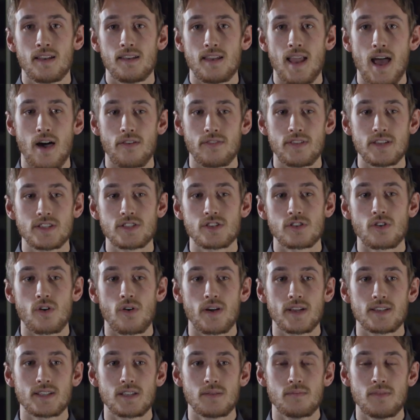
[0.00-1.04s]
Now these are
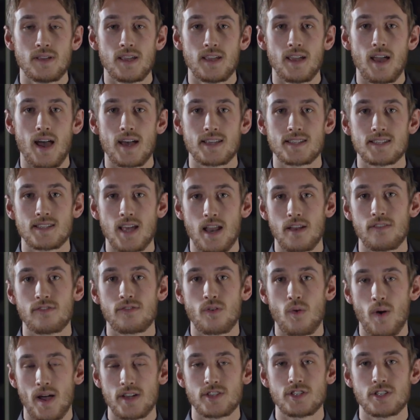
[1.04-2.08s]
going to be a set of
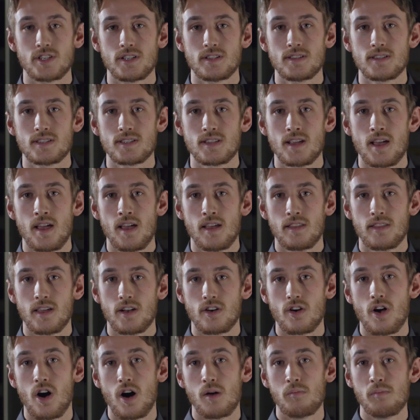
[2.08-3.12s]
questions that
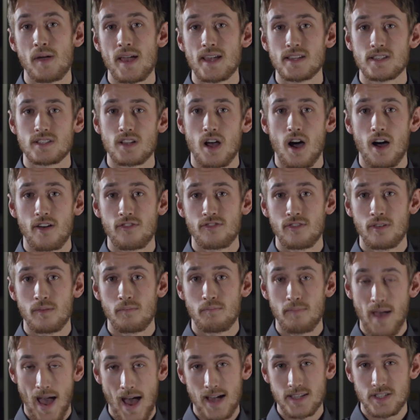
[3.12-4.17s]
are all based off
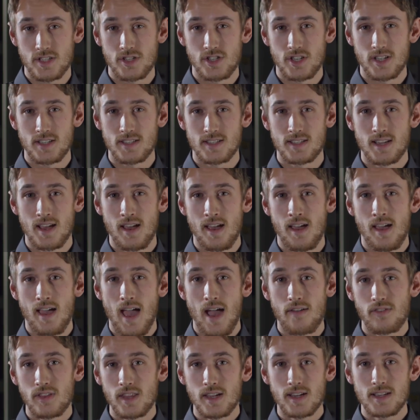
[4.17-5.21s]
passages.
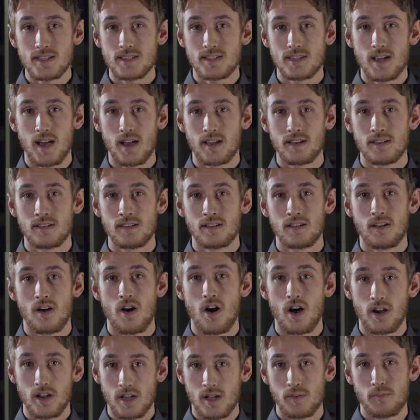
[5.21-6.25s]
Everything is done
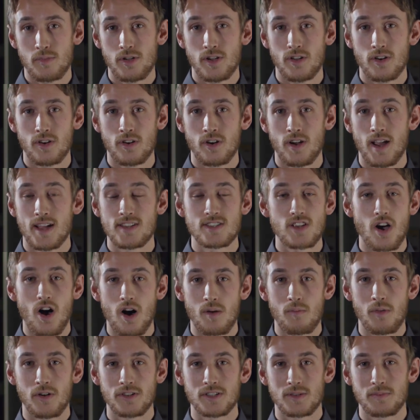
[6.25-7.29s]
on a computer. It's
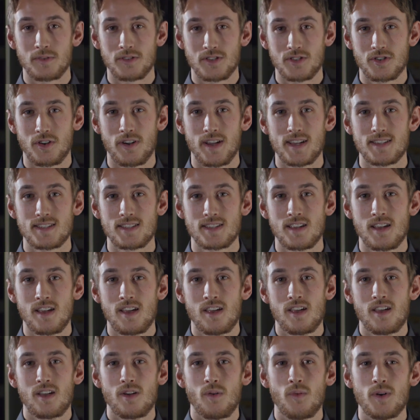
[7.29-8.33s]
all multiple choice,
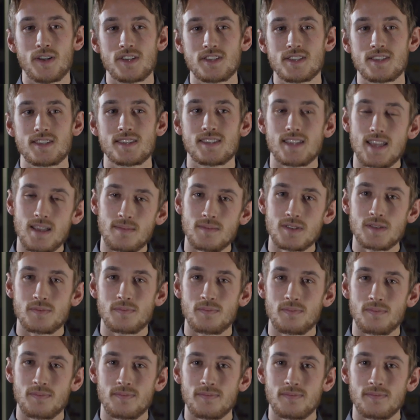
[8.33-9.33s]
which seems